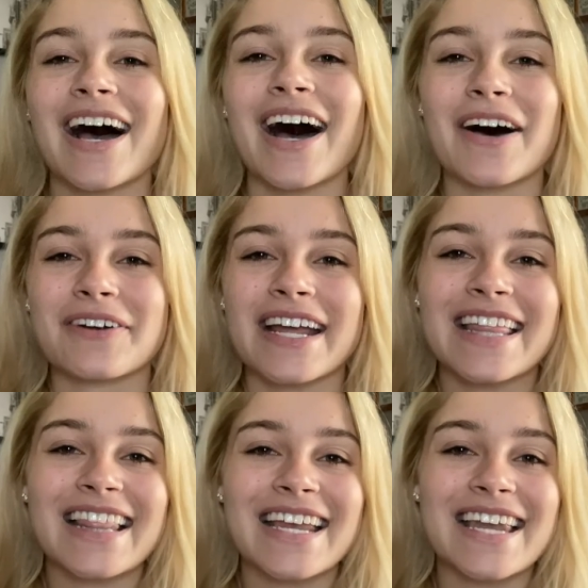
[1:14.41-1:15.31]
Alright,
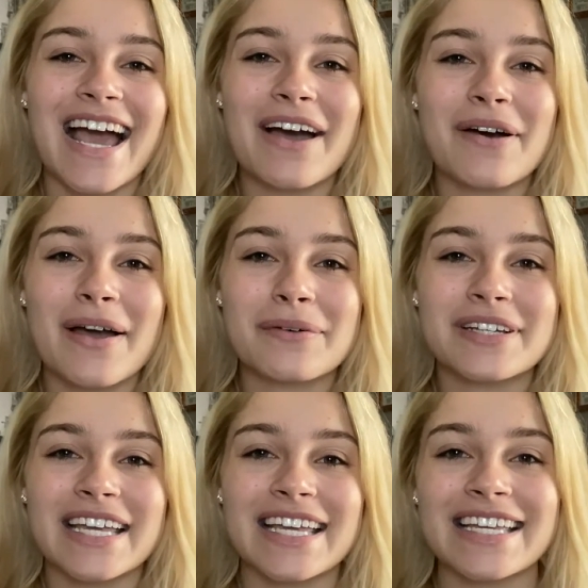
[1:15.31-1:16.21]
and then now I will
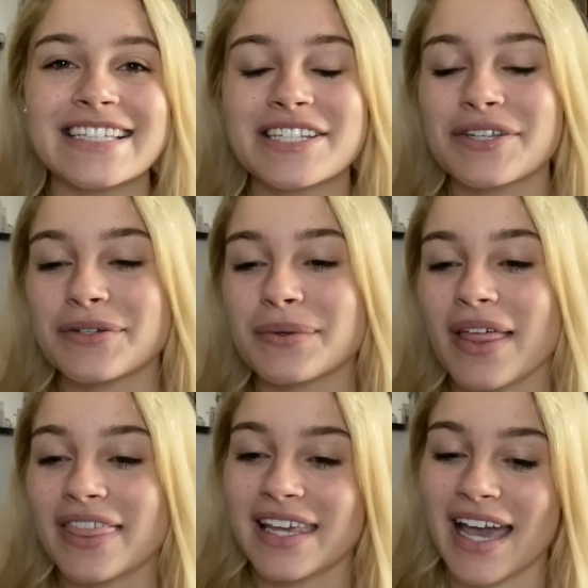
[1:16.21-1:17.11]
get into
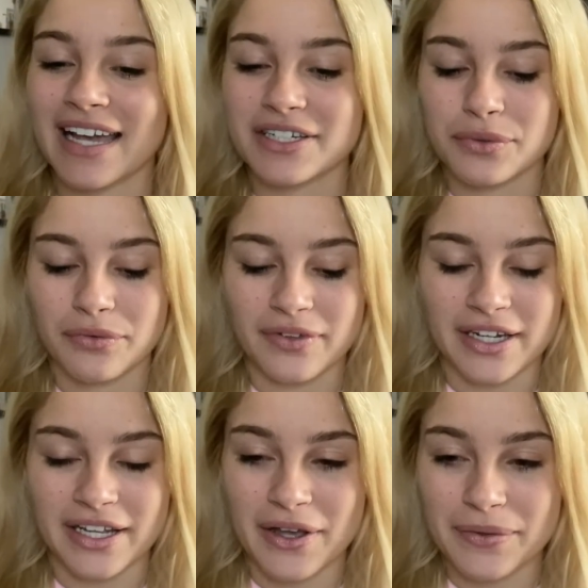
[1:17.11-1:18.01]
the actual
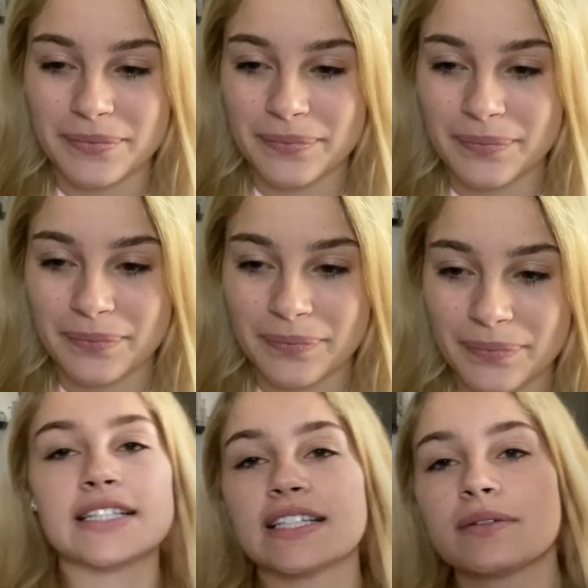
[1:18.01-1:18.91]
video.
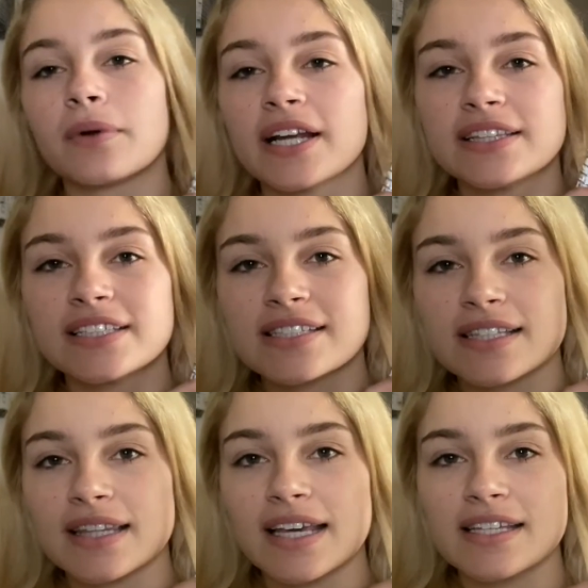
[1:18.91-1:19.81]
I did write this
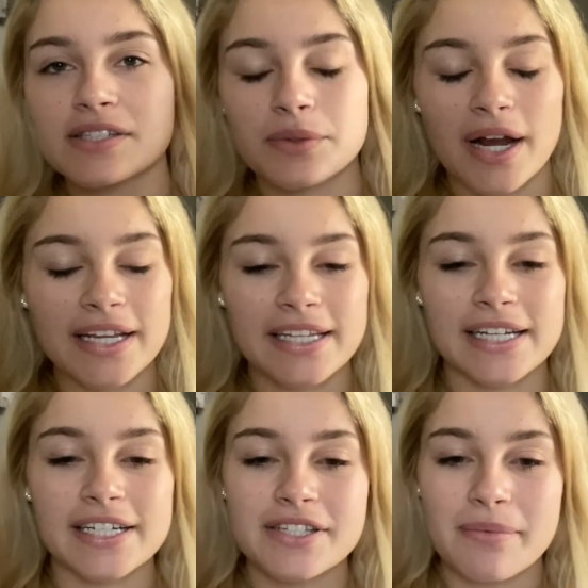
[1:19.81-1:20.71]
list right
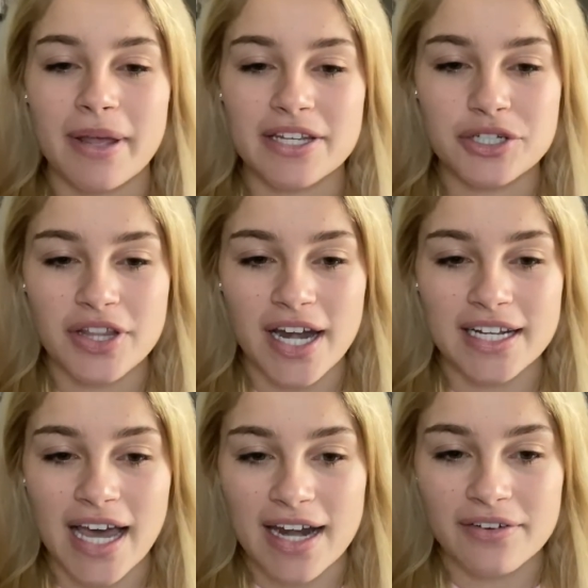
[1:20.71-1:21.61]
here to make sure that I
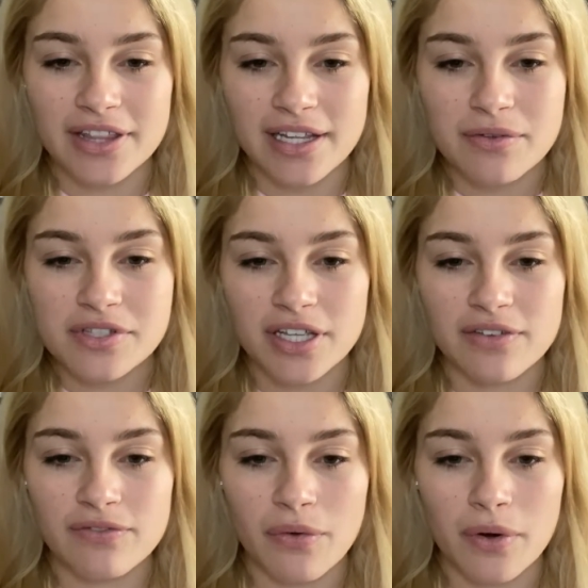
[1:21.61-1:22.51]
got everything I was
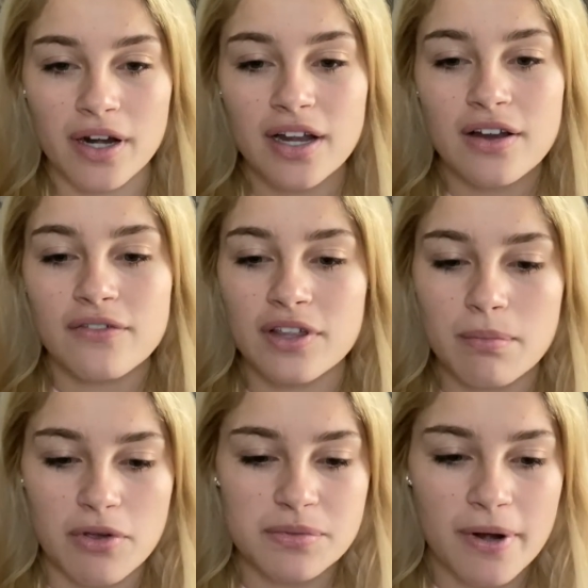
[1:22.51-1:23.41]
looking for. For the
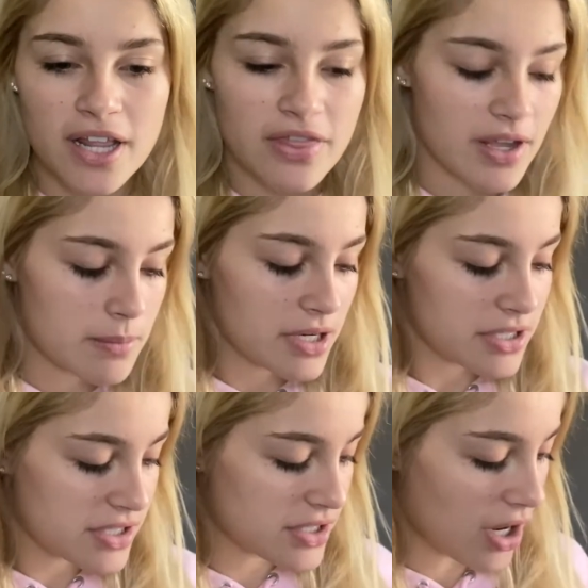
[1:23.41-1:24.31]
most part, I think I'm going to
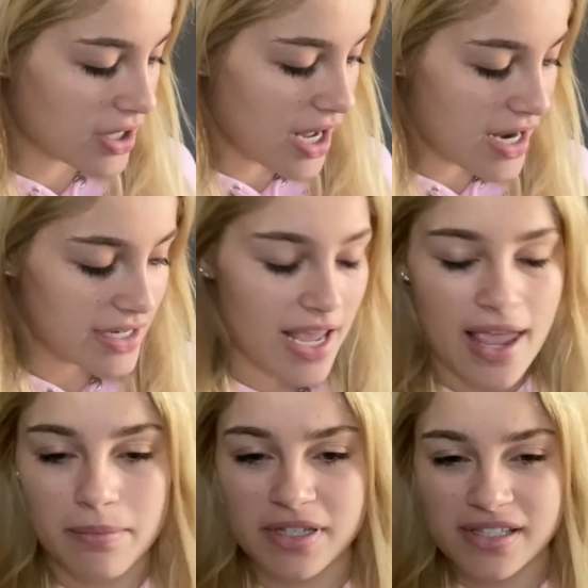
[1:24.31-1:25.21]
start on
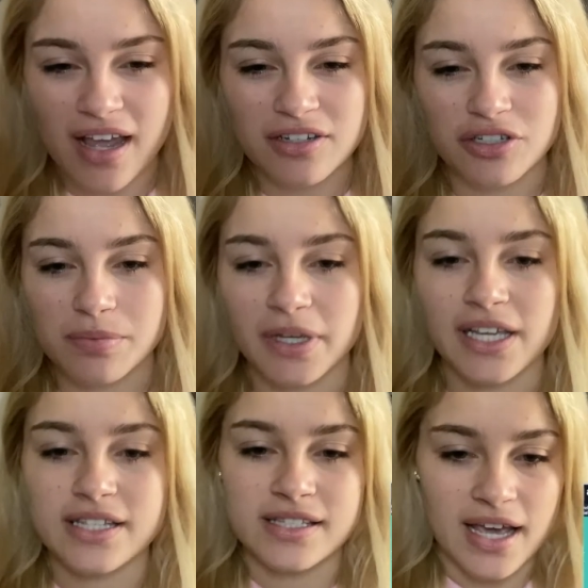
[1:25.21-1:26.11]
Amazon just
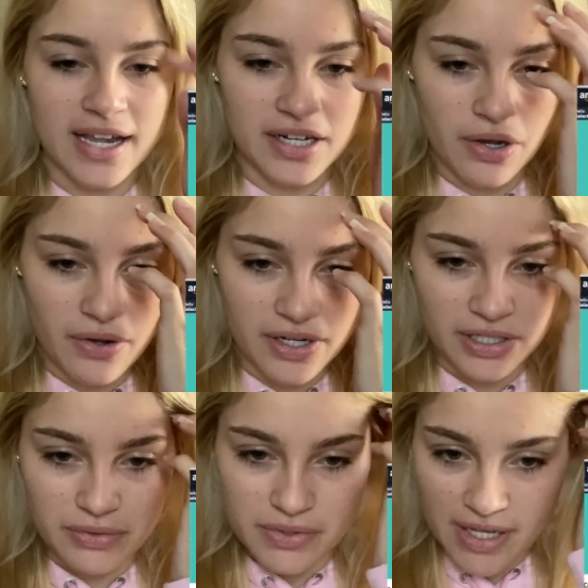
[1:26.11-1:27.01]
because I know how to
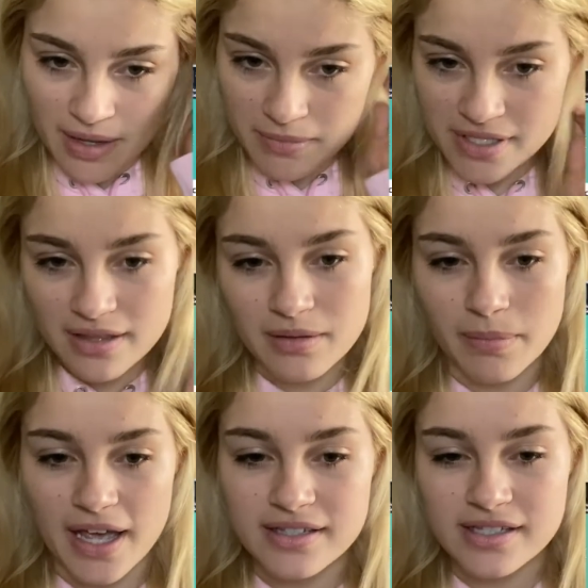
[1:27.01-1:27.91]
use Amazon the
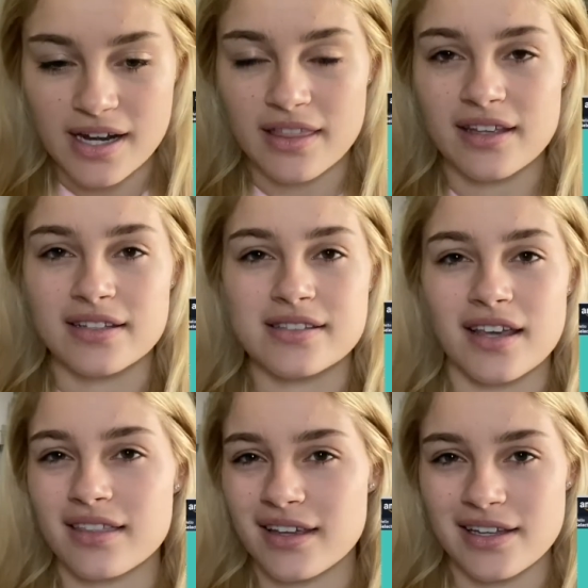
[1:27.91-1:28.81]
best and I think it's
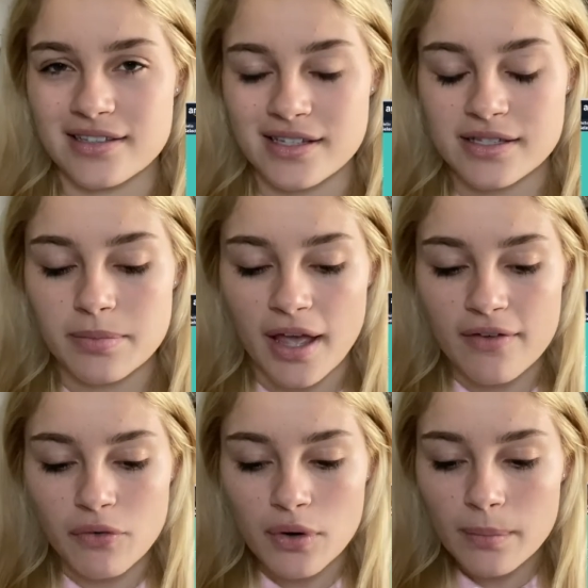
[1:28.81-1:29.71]
like the easiest
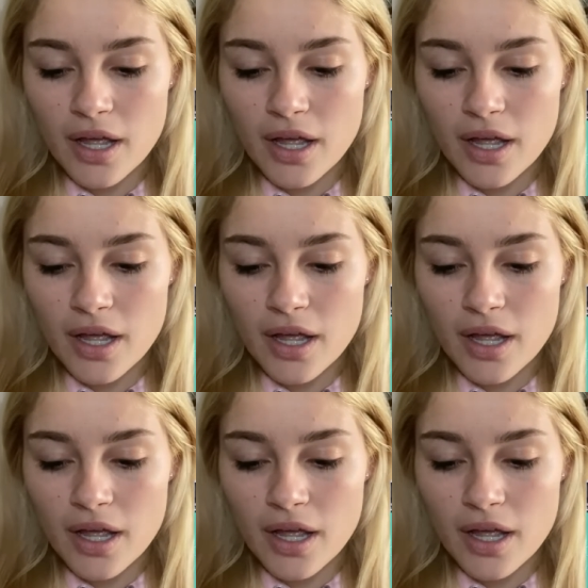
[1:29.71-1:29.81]
platform.